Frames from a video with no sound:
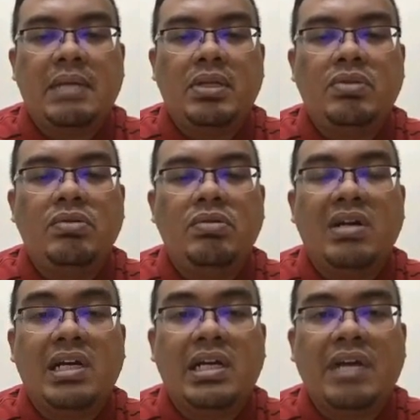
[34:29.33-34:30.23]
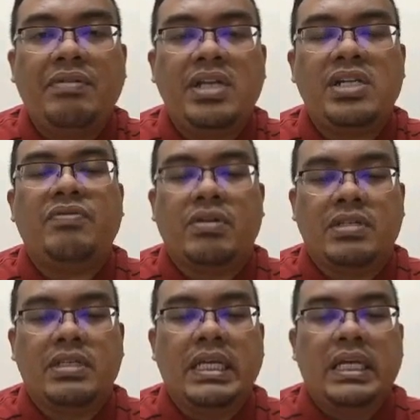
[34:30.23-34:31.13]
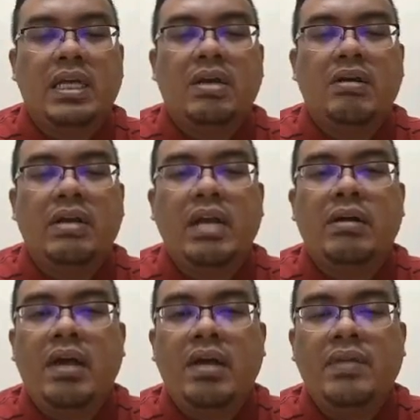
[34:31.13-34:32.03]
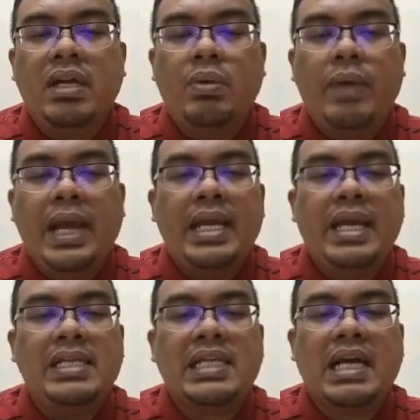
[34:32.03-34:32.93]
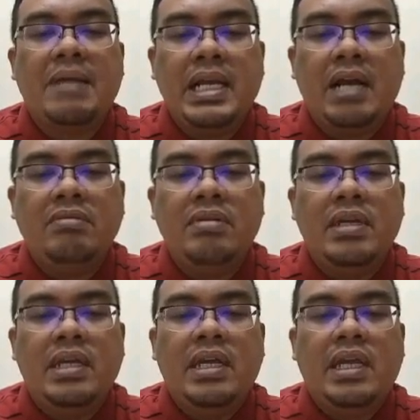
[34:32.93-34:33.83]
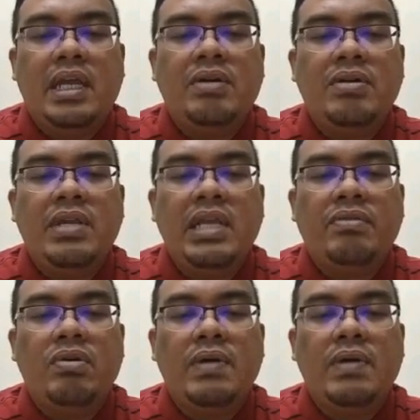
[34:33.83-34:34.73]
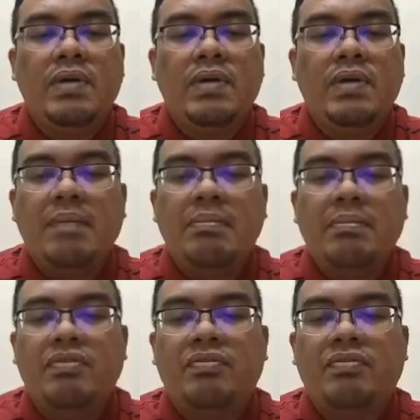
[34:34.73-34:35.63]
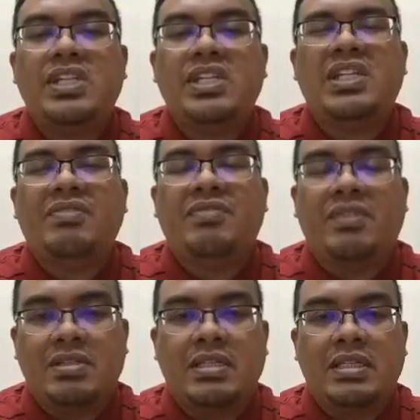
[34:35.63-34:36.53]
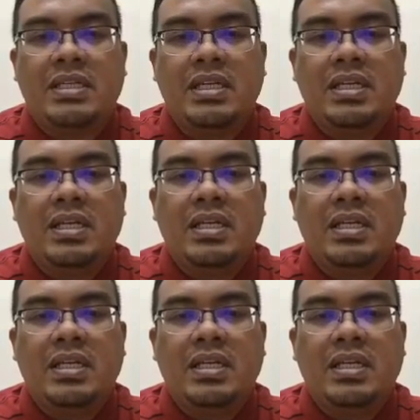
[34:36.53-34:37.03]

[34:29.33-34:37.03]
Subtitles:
Number 2, gravitational force. Okay, however, when he is coming down, you only have to overcome frictional force.